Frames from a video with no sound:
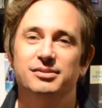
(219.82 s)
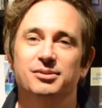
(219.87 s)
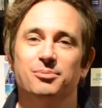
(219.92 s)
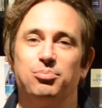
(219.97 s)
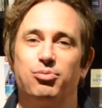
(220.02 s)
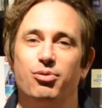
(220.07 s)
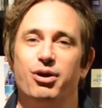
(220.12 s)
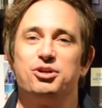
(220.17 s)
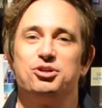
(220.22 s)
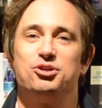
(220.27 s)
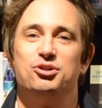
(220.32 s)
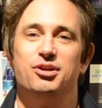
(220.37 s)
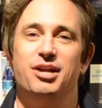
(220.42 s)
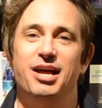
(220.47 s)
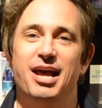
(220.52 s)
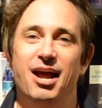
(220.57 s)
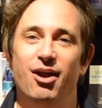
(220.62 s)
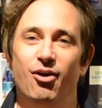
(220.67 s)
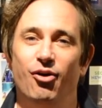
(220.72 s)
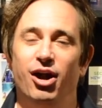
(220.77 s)
Depression
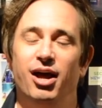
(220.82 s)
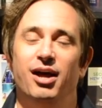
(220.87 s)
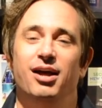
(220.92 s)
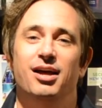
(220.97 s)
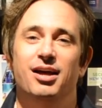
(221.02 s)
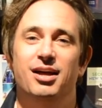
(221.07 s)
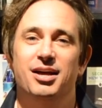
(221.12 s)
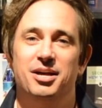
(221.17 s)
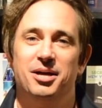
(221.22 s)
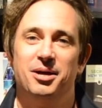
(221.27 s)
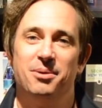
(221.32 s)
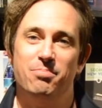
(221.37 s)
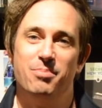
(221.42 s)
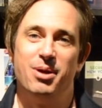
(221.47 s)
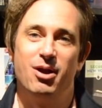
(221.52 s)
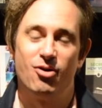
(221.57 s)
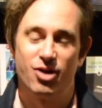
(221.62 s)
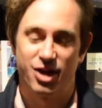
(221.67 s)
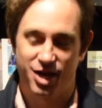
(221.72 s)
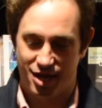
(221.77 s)
era
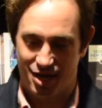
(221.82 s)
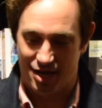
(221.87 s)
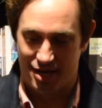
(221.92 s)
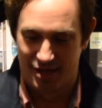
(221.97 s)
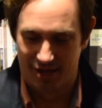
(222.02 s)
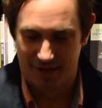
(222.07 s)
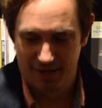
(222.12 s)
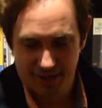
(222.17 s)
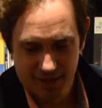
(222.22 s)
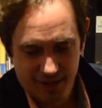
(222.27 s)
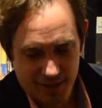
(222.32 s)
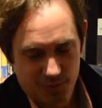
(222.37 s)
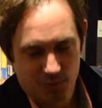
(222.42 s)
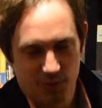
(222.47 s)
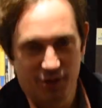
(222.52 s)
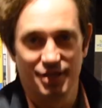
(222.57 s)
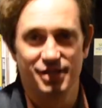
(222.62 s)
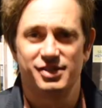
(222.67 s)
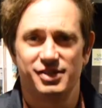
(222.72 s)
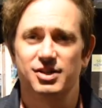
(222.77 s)
America
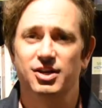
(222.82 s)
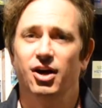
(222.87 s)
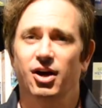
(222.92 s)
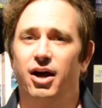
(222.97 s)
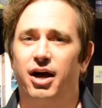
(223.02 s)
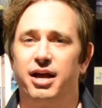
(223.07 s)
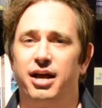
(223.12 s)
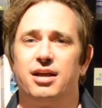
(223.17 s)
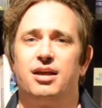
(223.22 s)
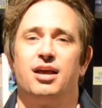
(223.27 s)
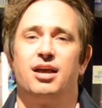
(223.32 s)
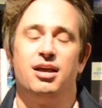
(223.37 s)
with this guy.